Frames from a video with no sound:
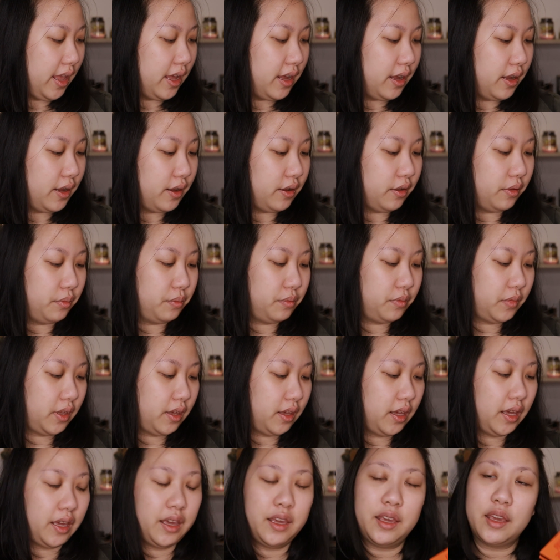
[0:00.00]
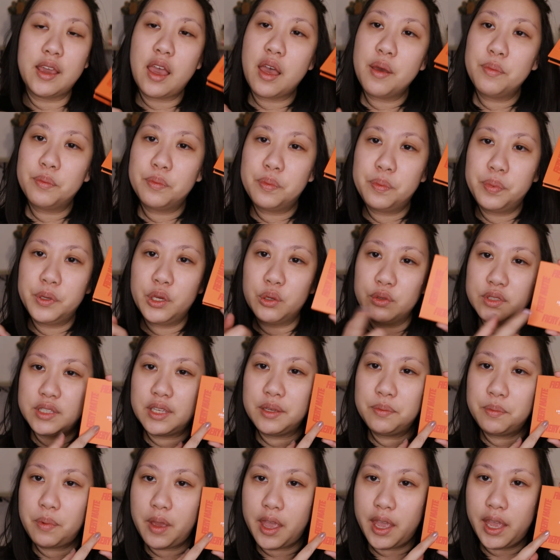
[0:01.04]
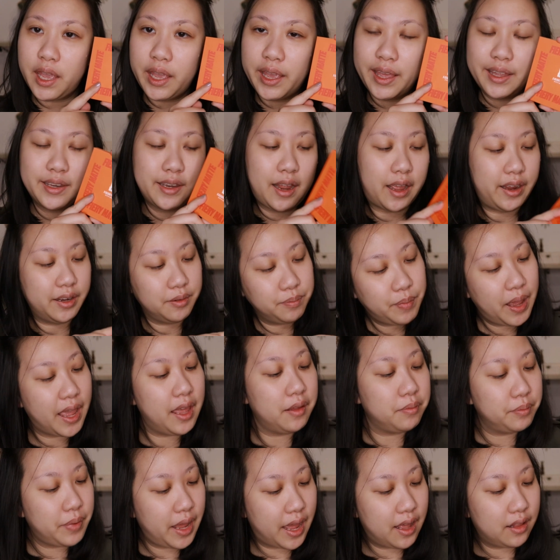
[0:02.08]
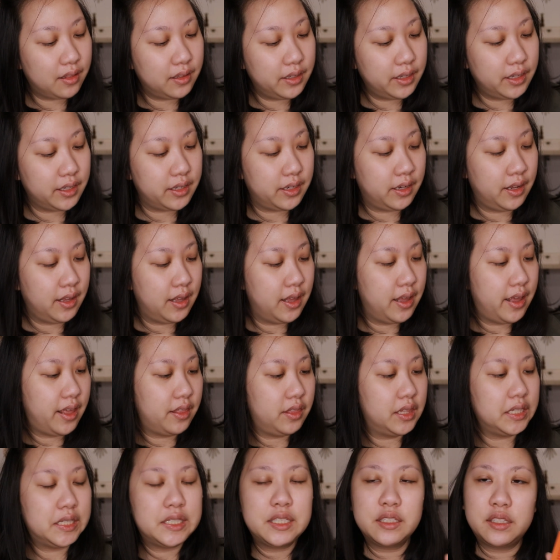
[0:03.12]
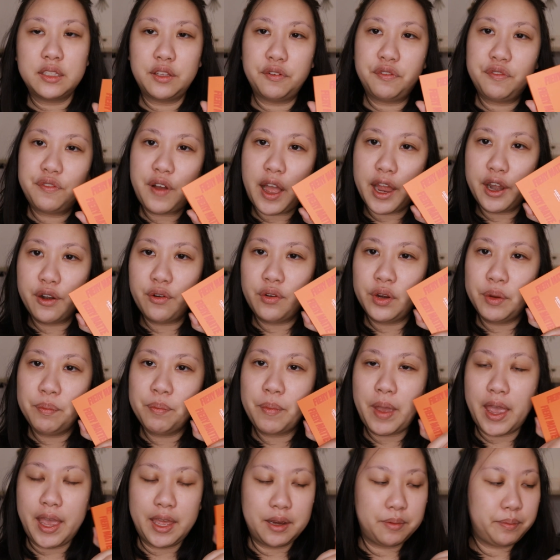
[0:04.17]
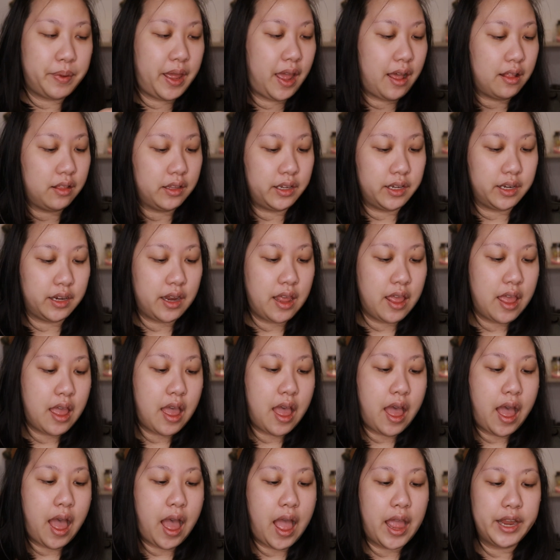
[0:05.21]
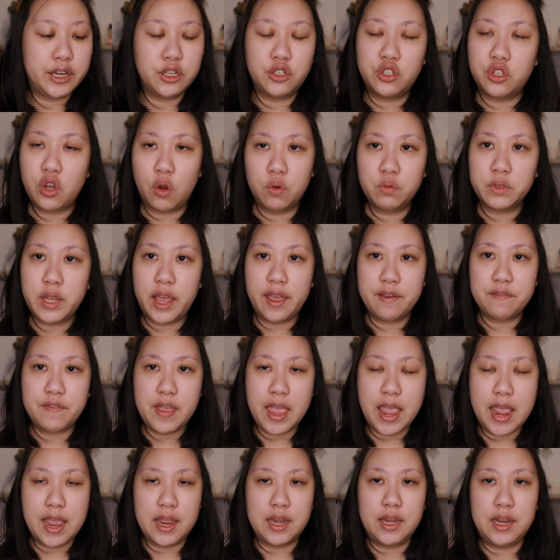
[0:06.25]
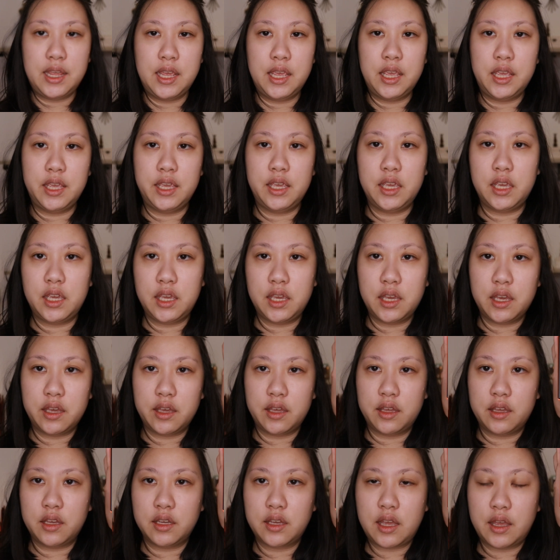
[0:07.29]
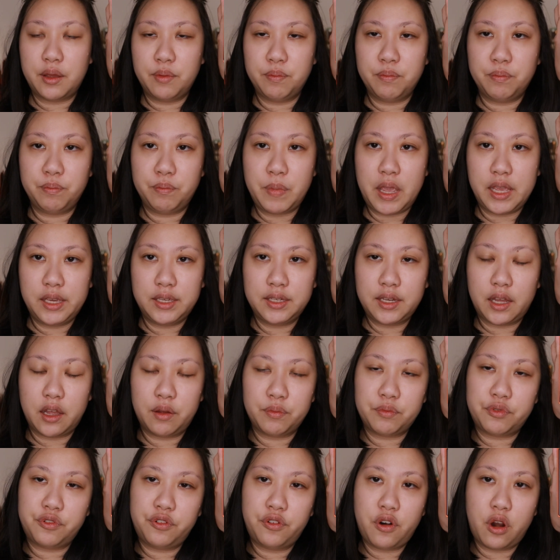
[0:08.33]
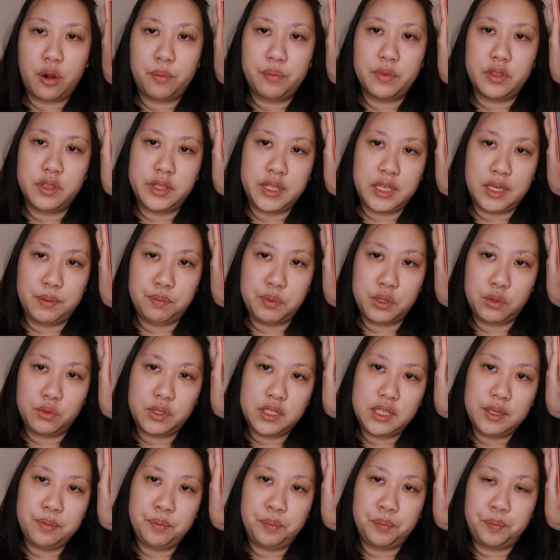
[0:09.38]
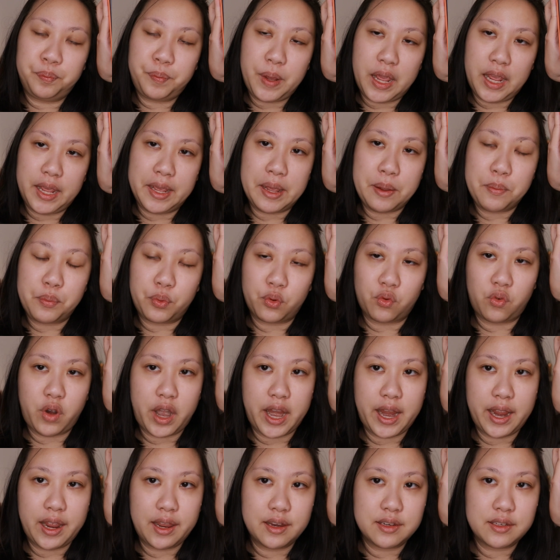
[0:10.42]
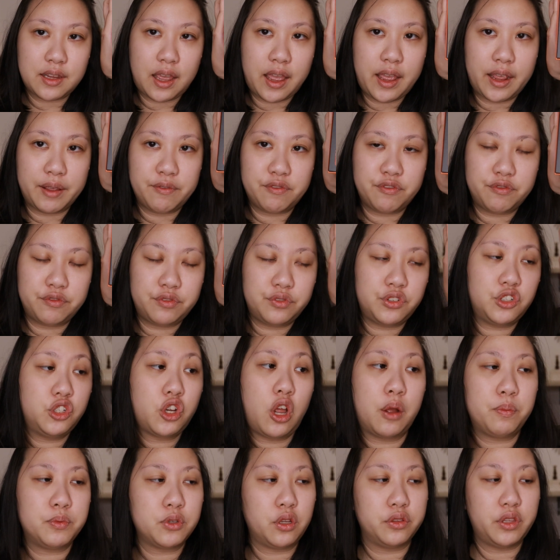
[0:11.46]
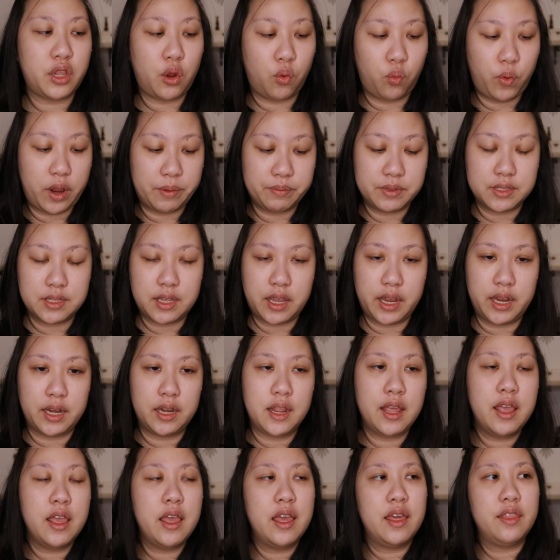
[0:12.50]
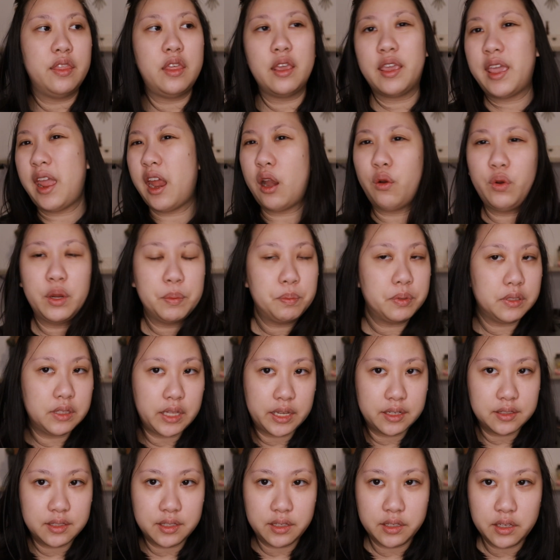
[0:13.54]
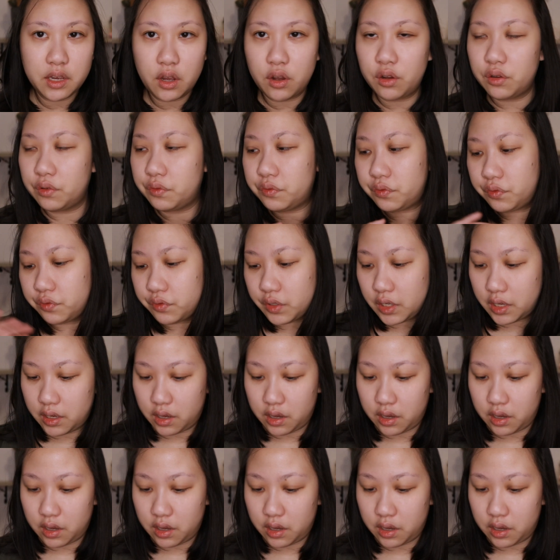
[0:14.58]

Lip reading: a Beauty Bay 9-pan palette. This is the Fiery Matte palette. I don't have any makeup from the Beauty Bay brand. I've shopped on their website. They carry plenty of